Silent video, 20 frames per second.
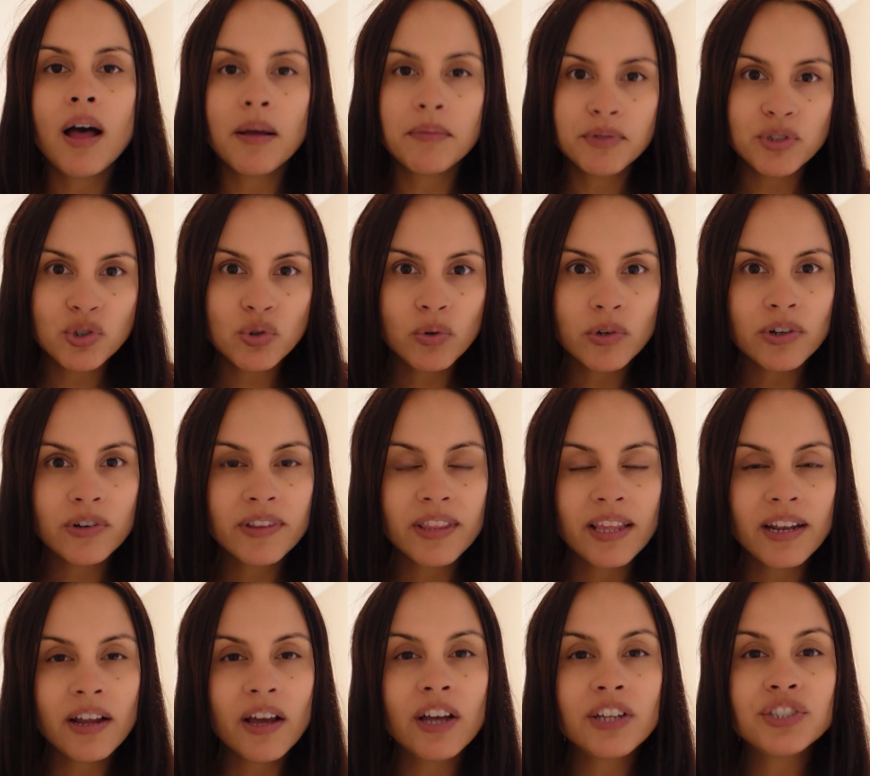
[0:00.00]
shorter
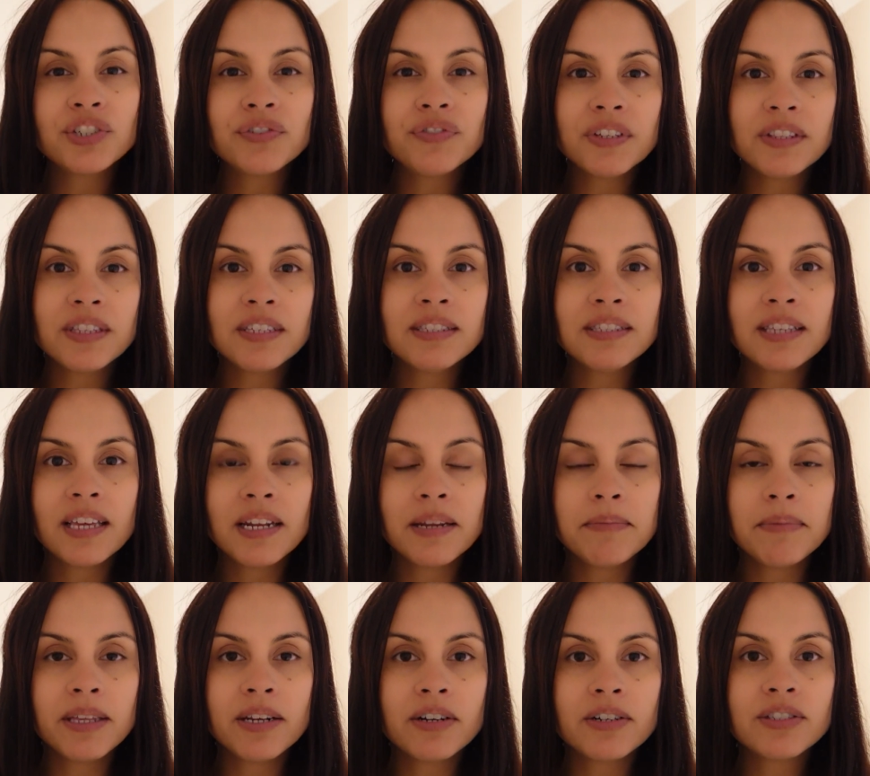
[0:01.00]
than 150
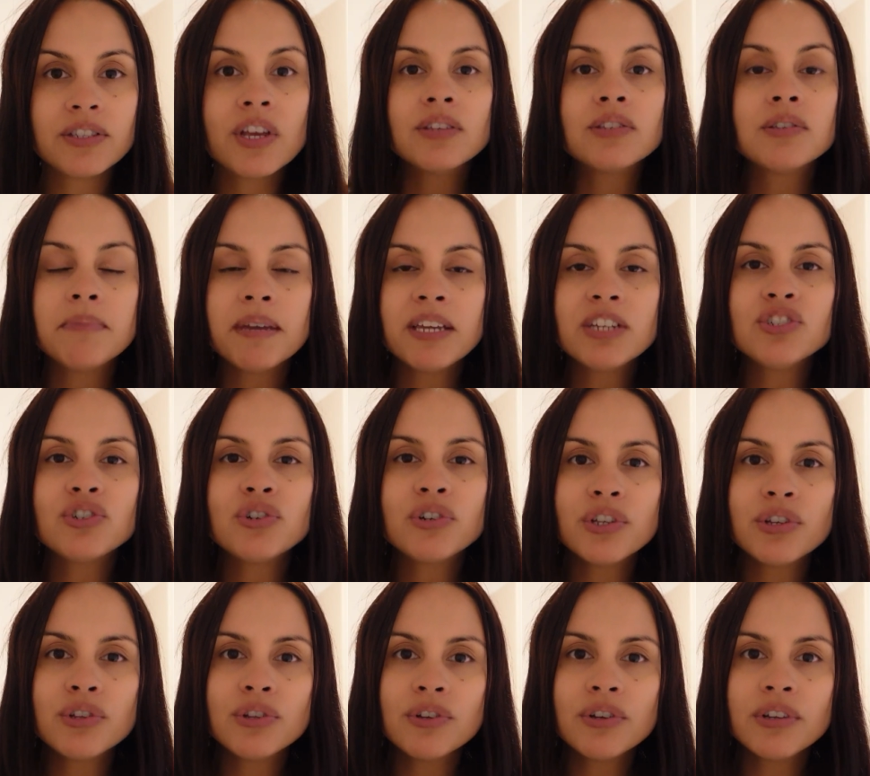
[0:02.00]
centimeters. So make sure
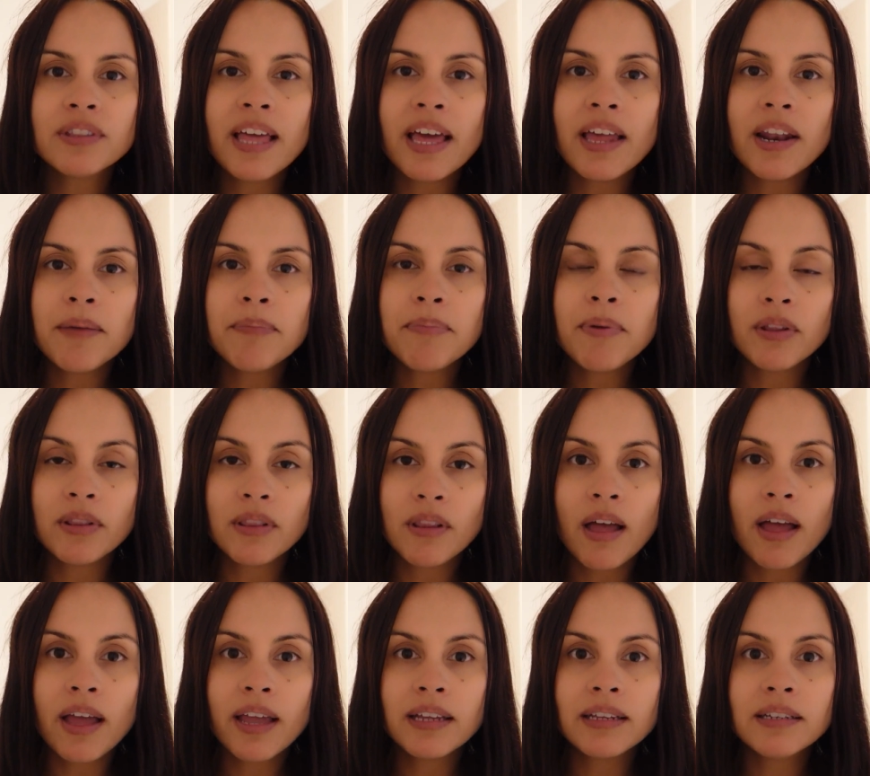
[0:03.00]
you look that up
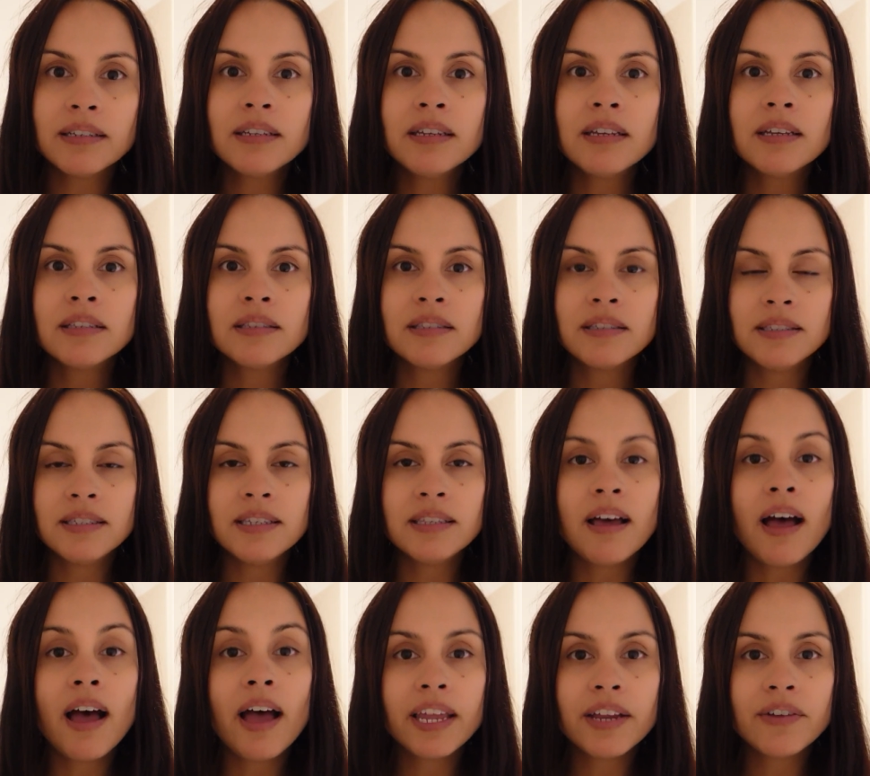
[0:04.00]
online to see
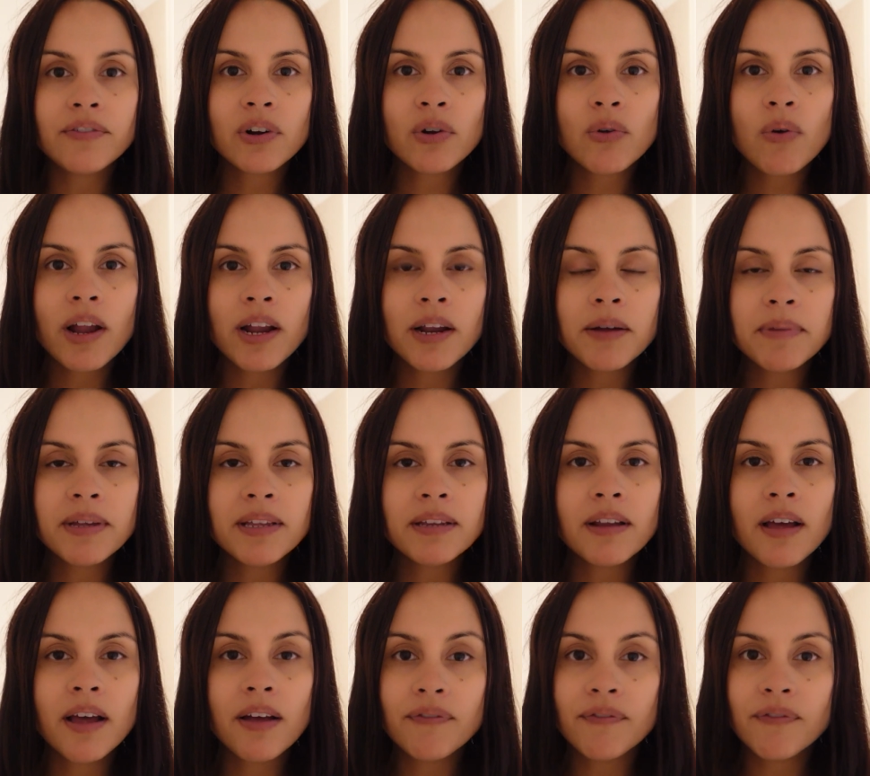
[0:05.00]
the height
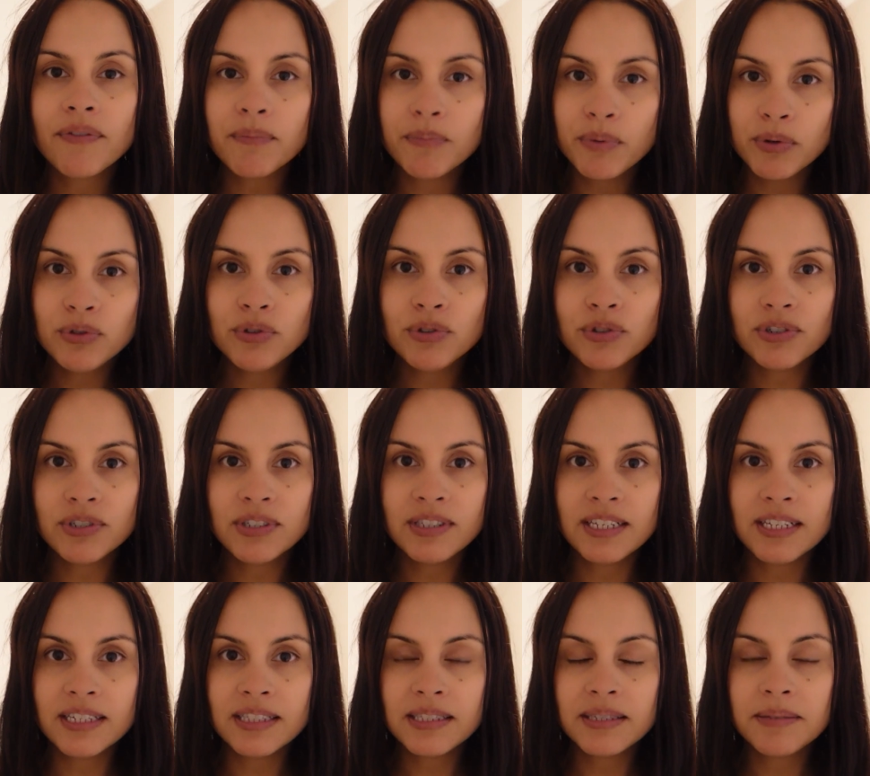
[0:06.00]
requirement of booster
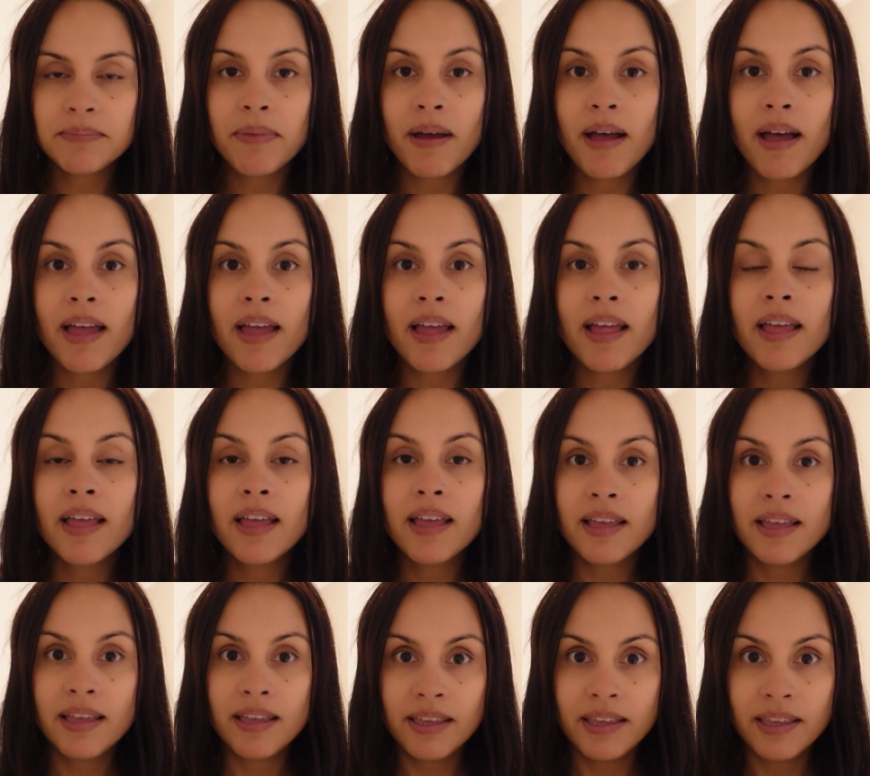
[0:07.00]
seats. But
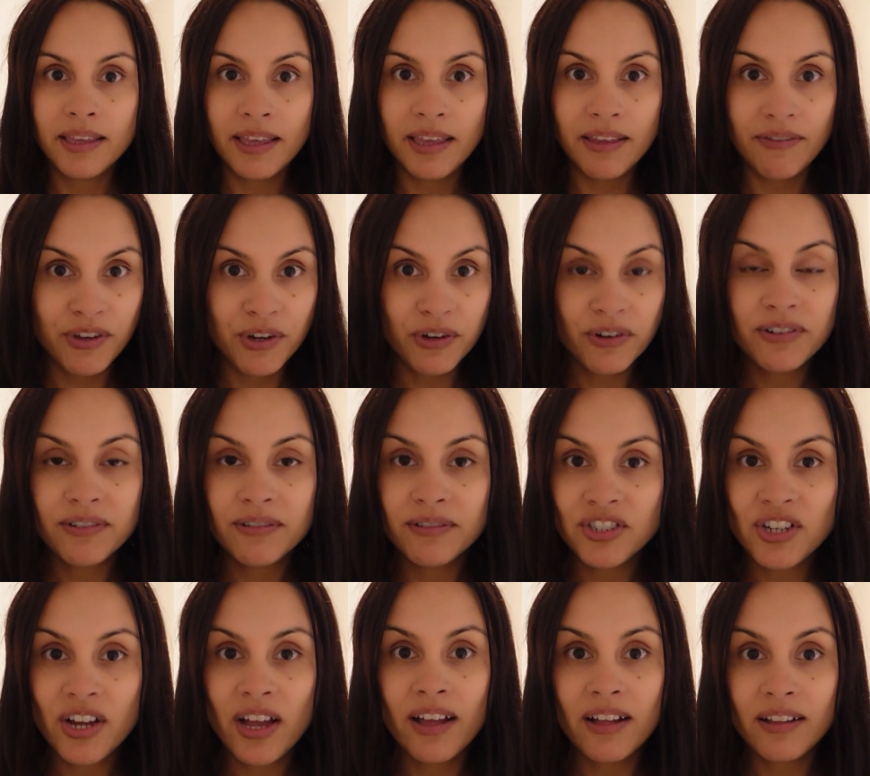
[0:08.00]
if your
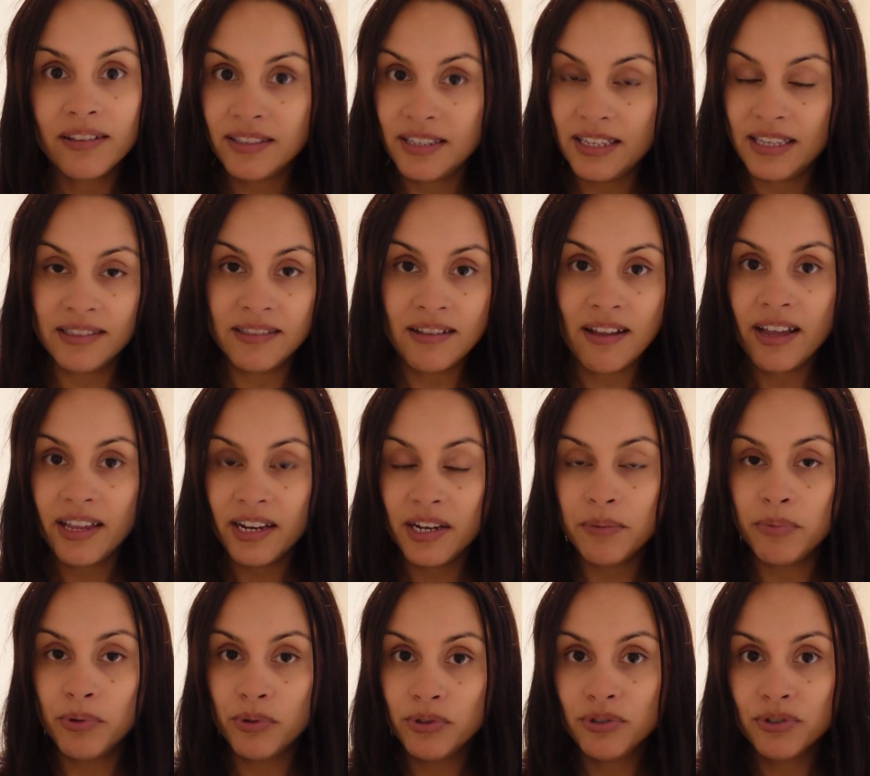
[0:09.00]
child is not in
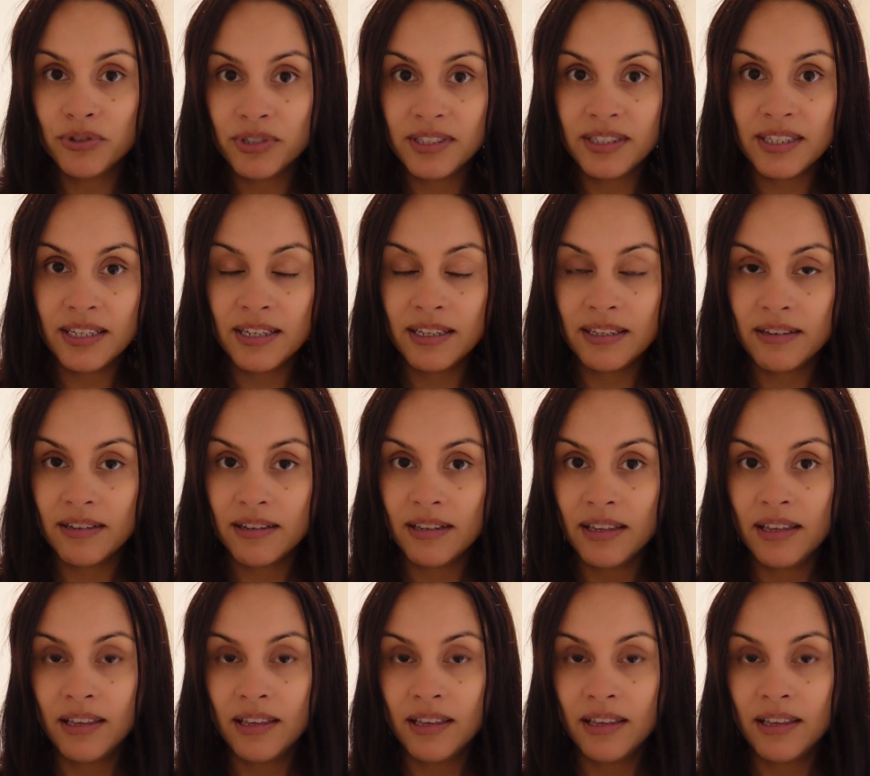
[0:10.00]
a booster seat,